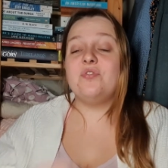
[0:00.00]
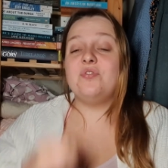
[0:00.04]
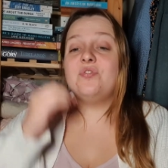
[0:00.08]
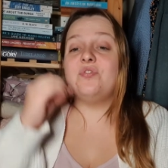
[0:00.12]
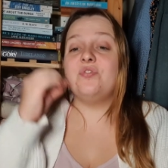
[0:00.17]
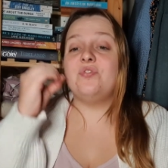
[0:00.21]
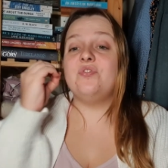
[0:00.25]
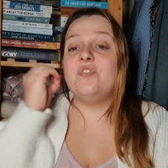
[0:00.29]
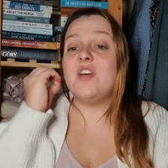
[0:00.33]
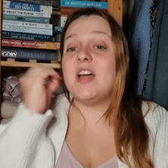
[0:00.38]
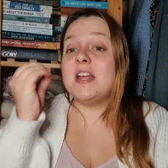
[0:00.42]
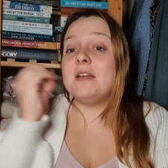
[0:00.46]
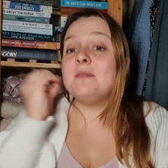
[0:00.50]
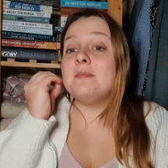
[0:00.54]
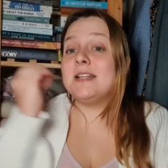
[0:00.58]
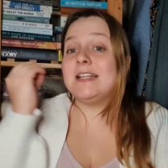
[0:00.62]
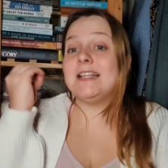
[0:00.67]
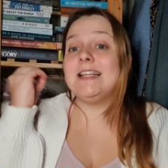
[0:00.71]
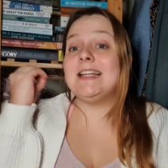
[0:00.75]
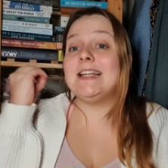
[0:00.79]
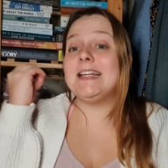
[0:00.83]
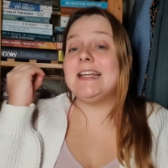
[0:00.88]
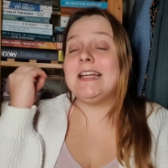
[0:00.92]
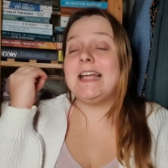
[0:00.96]

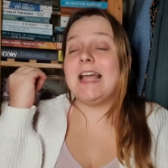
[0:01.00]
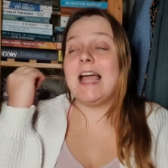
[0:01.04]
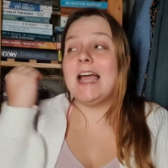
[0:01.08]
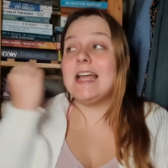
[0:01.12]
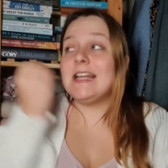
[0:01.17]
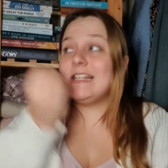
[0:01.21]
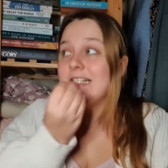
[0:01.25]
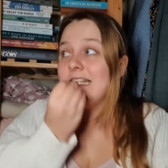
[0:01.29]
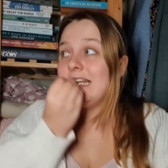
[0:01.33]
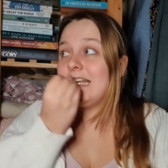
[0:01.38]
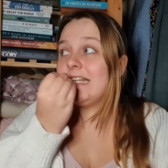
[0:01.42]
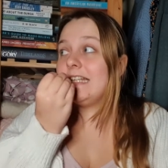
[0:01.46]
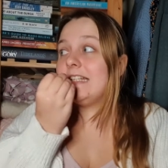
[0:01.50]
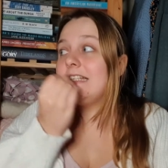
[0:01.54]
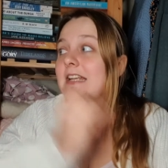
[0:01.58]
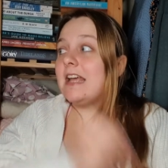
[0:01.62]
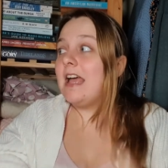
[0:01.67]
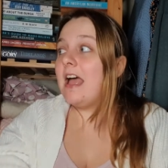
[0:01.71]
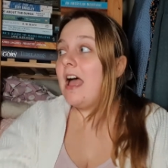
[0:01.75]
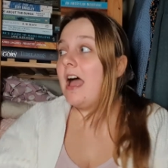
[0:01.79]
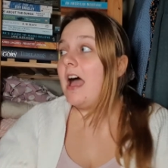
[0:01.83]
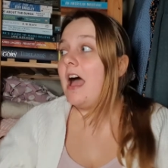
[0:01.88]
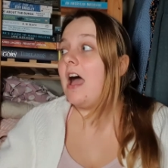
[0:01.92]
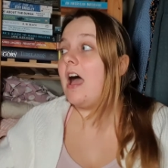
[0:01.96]
vehemently hated
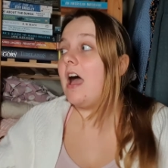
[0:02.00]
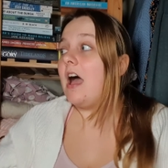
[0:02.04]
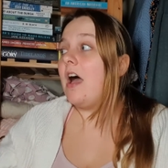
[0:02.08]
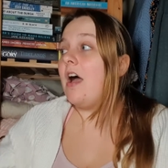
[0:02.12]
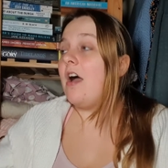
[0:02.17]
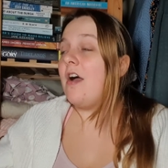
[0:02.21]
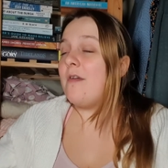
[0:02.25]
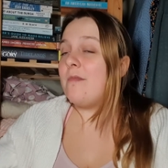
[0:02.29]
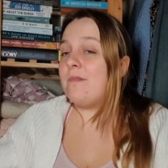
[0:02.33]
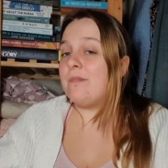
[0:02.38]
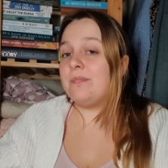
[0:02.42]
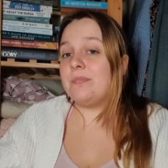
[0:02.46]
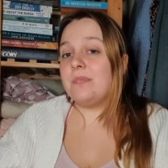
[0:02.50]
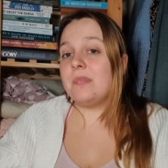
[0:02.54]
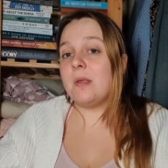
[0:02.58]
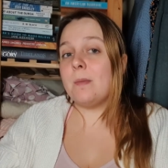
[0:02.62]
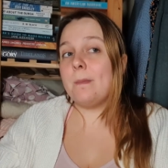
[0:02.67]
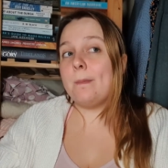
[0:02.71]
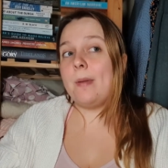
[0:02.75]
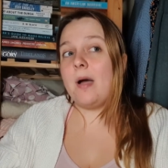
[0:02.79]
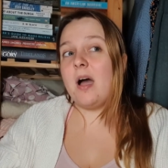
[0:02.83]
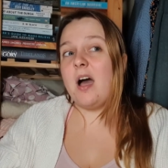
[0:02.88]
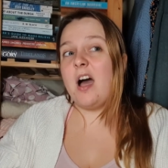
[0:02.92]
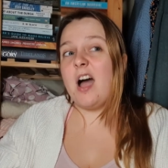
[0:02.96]
um,
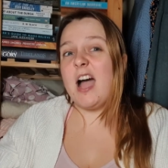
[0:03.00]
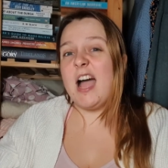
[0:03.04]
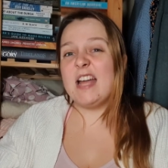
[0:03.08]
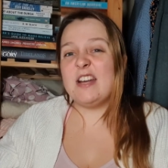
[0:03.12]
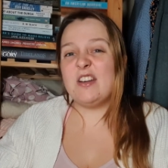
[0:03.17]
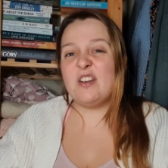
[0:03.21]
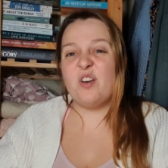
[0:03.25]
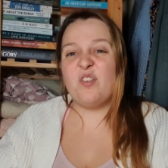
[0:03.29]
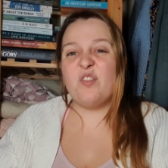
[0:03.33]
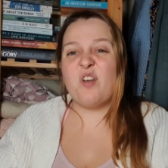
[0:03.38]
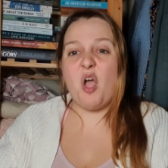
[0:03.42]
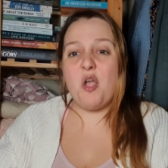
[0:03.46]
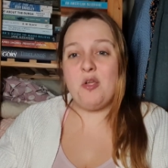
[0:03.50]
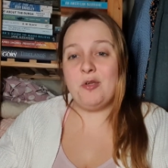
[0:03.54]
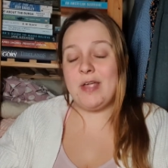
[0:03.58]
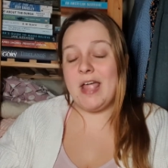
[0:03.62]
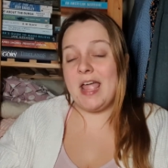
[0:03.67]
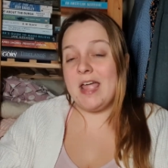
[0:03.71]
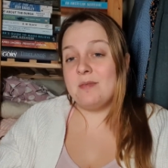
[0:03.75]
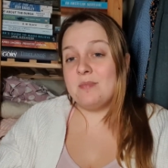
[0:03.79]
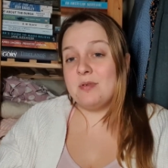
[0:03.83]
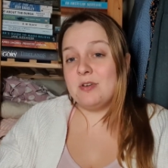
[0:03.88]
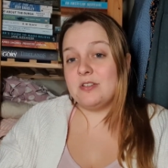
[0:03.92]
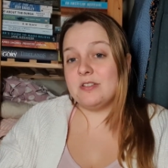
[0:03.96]
but I had a lot of
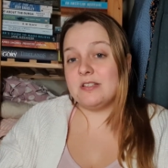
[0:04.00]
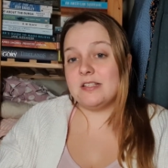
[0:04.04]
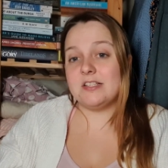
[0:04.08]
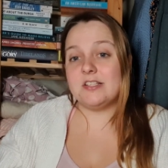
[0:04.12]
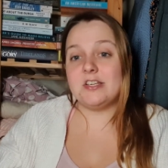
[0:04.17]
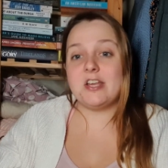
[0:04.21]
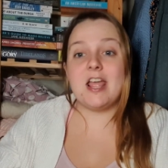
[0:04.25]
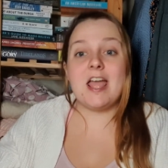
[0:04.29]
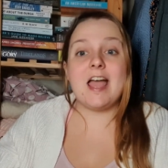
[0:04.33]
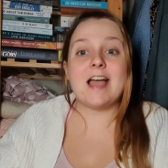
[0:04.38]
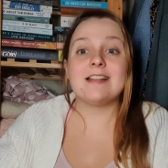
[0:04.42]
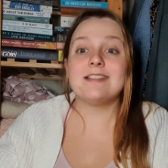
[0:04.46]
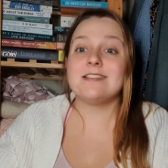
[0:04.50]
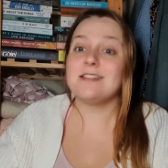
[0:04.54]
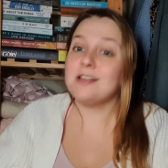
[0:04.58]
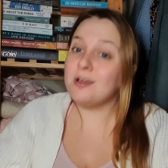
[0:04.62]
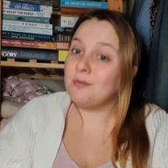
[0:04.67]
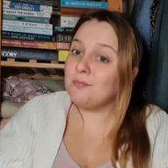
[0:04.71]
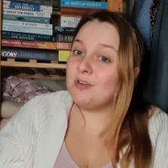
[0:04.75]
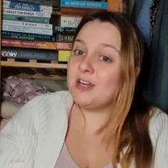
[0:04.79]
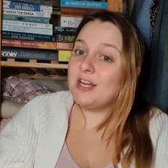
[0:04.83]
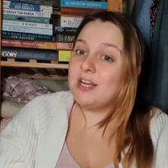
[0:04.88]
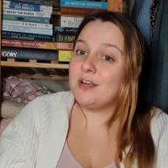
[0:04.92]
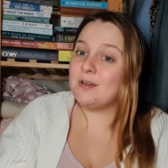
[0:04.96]
okay books this year and
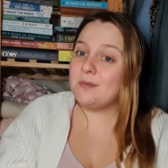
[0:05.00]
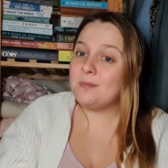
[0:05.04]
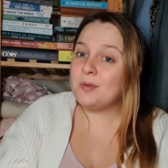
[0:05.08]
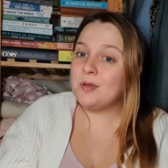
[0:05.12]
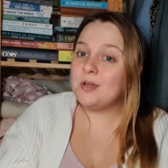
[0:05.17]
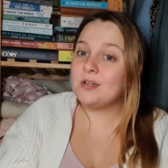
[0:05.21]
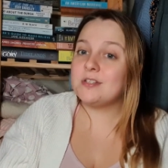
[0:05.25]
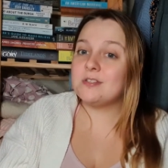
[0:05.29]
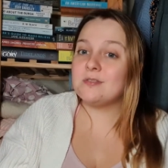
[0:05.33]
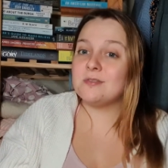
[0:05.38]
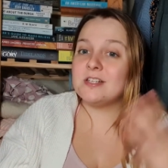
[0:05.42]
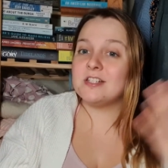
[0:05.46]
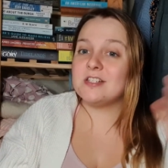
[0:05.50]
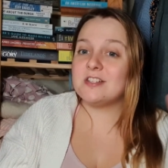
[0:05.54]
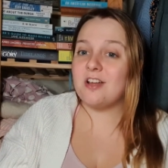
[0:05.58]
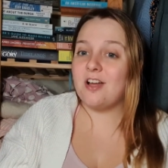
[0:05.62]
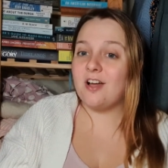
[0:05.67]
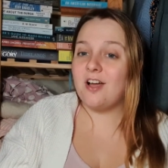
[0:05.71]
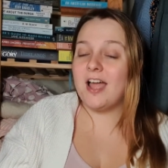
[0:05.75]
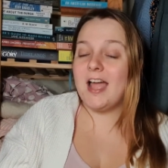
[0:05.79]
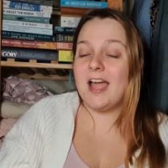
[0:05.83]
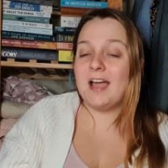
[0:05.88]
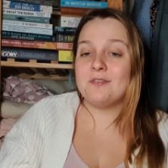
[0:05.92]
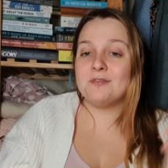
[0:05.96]
some really good books which
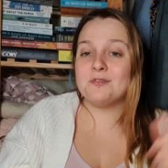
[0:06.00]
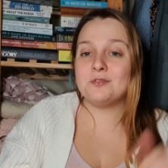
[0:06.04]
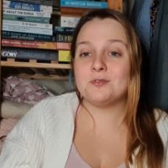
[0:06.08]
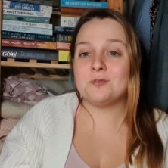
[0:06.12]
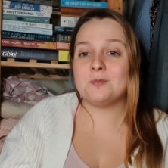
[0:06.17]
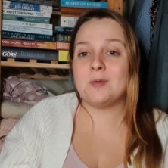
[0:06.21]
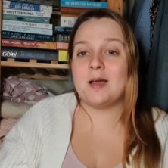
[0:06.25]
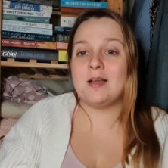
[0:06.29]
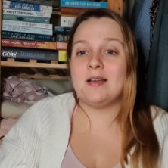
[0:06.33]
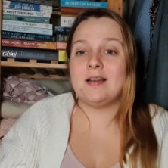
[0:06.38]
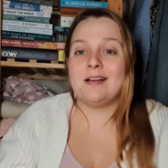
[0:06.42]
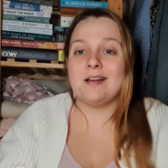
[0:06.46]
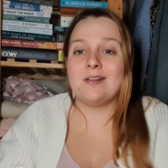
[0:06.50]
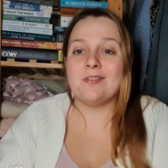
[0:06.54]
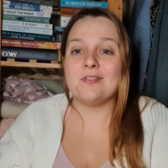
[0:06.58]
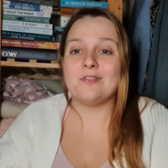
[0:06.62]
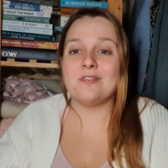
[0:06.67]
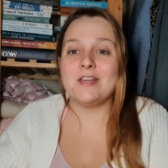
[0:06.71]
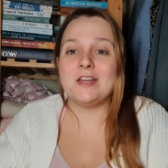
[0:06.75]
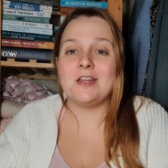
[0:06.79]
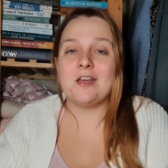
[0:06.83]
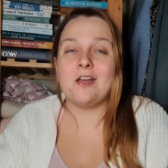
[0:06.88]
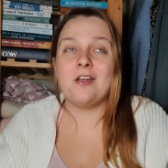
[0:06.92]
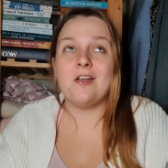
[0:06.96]
I have talked about in another
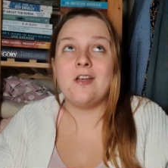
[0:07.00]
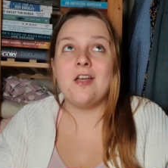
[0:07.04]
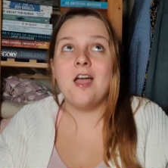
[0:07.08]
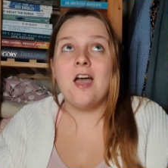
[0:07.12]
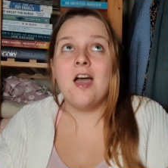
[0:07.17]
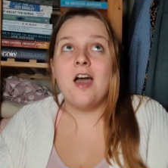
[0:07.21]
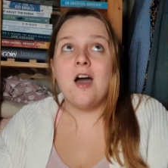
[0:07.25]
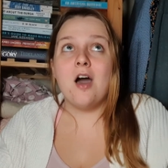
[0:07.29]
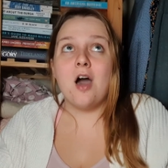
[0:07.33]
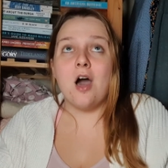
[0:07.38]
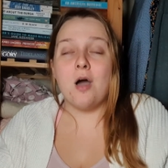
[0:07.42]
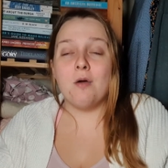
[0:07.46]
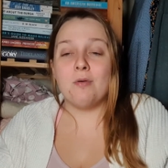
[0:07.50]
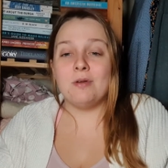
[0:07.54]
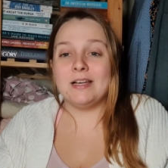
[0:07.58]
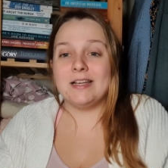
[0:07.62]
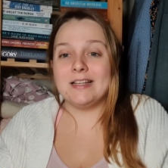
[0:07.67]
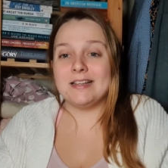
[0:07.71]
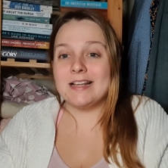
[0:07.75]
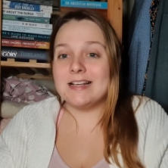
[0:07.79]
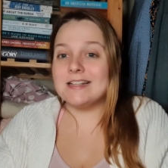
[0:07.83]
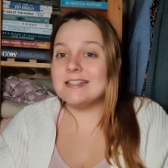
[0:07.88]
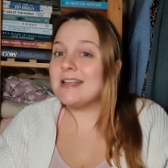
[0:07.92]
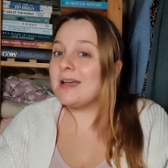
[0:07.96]
video. I will
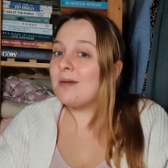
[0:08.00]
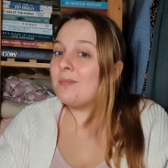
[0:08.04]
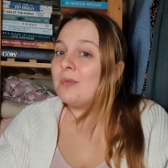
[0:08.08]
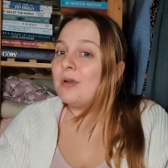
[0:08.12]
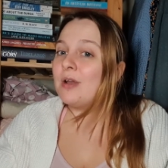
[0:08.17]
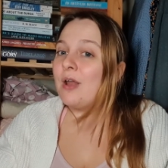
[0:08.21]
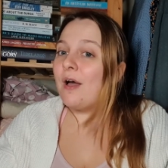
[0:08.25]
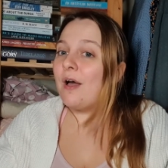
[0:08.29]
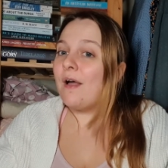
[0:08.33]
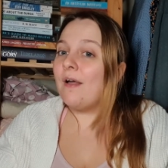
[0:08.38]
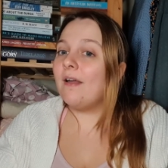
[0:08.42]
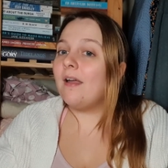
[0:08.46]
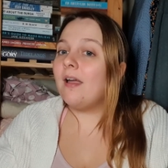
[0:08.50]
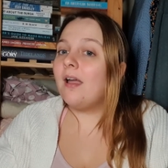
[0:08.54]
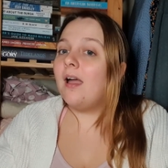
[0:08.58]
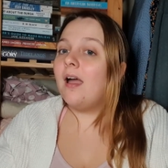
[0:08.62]
link that down below.